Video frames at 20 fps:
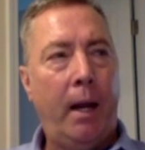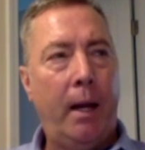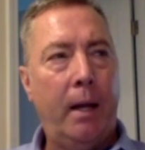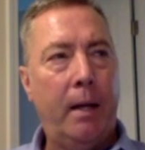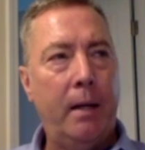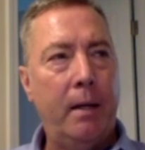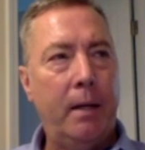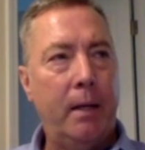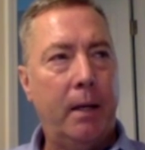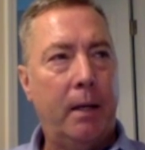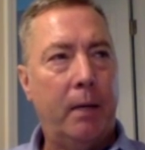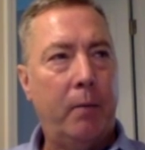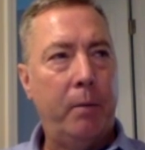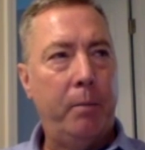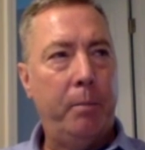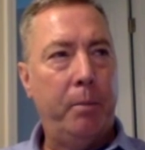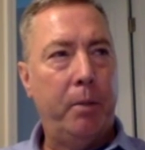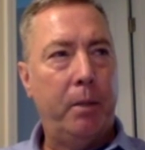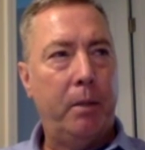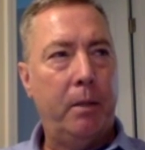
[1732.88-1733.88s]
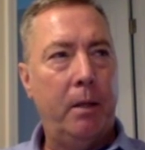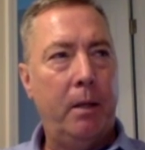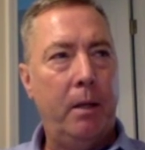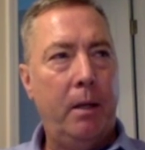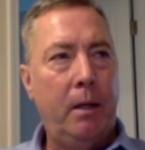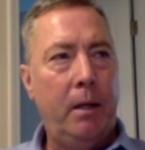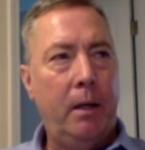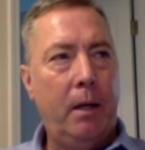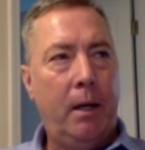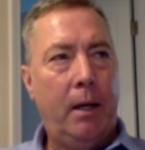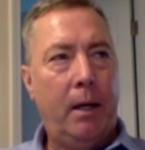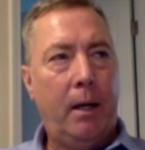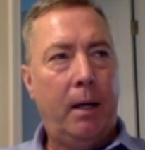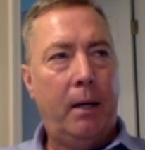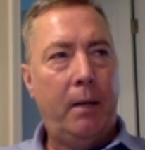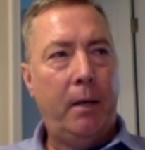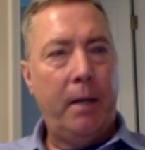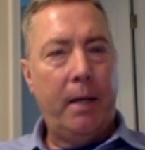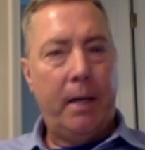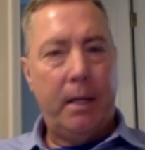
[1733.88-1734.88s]
and uh, we put
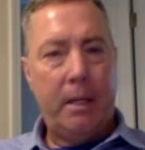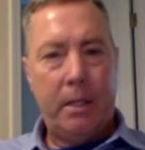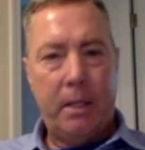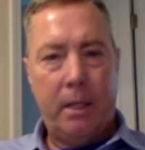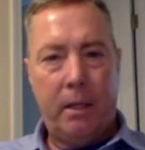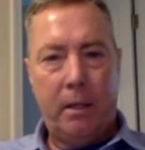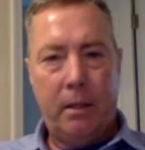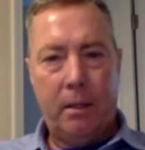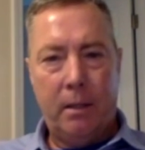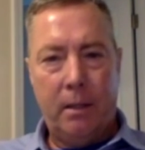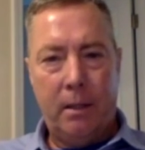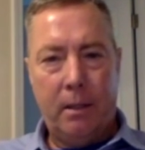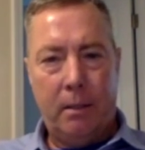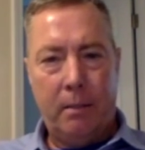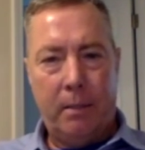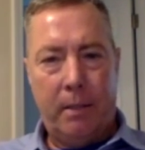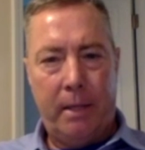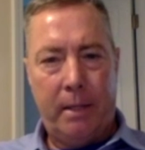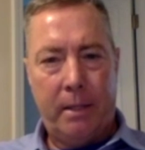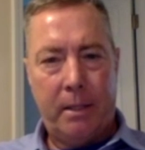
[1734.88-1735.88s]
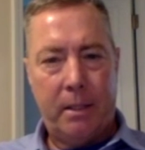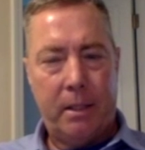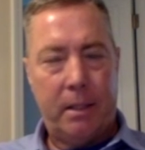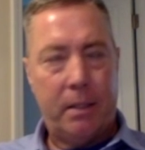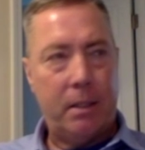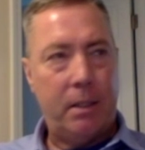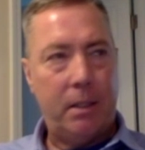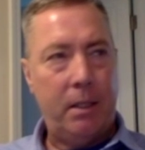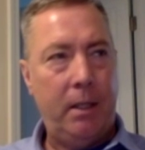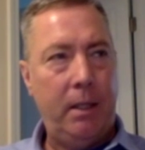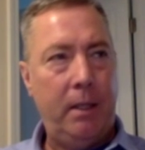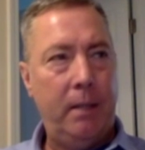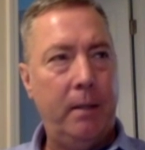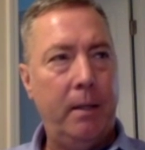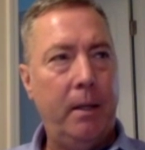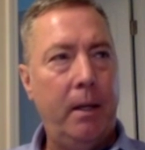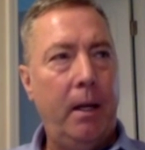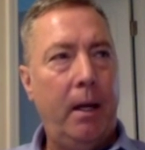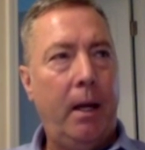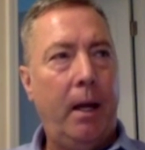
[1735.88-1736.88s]
uh, the ICL in a minus
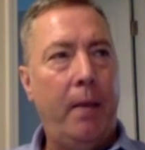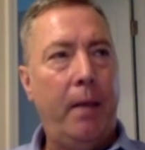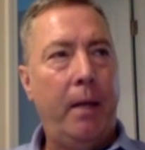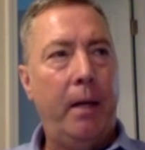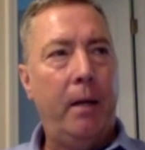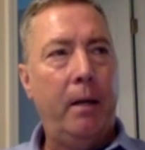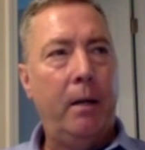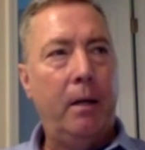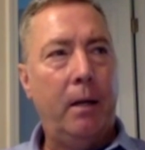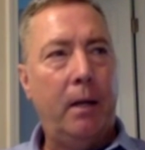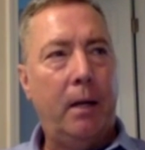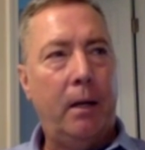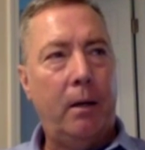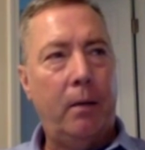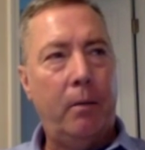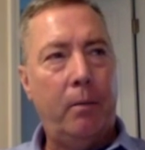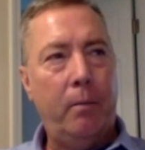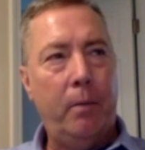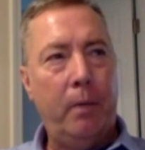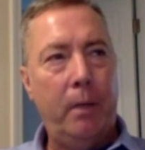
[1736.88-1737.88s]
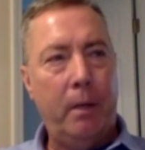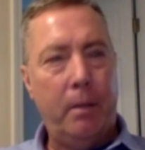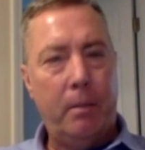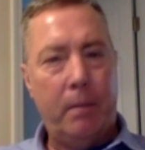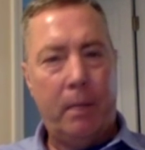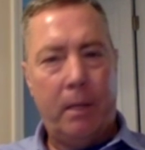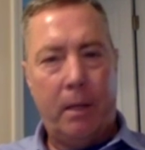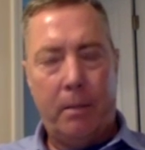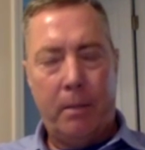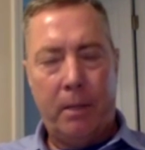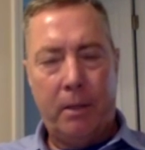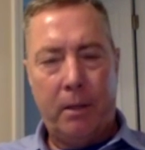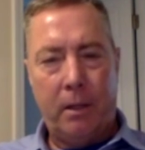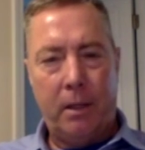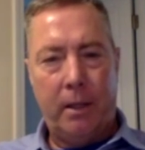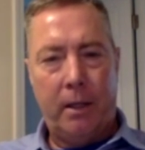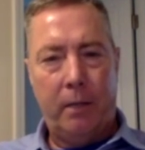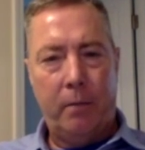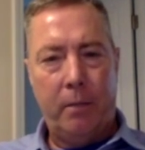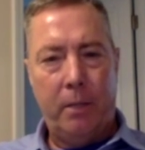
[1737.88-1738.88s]
16 and then uh, in a, a,
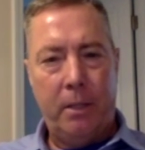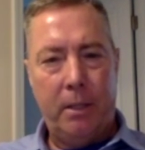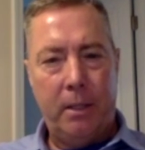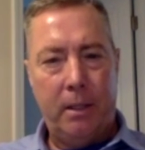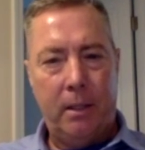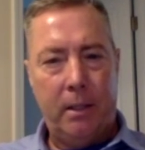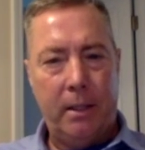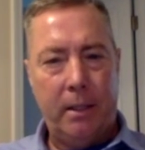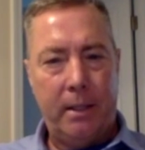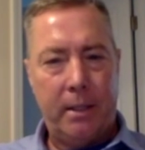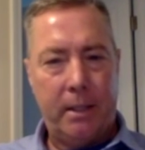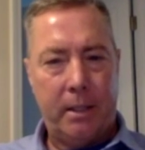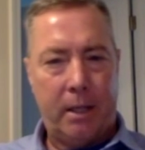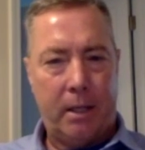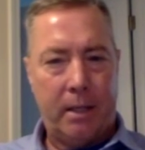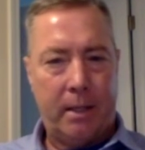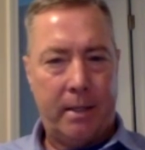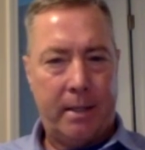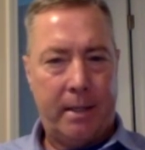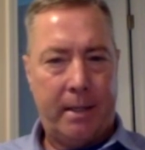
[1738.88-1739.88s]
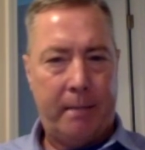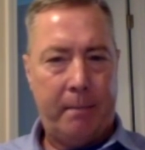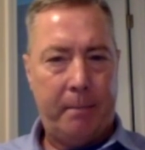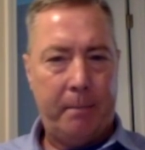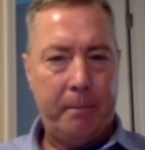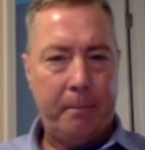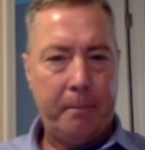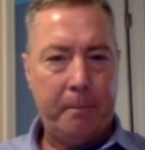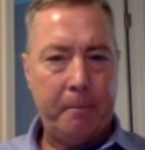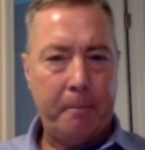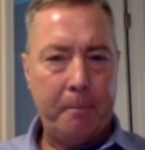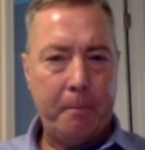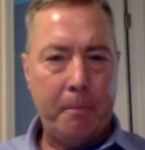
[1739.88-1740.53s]
month later we did LASIK on top.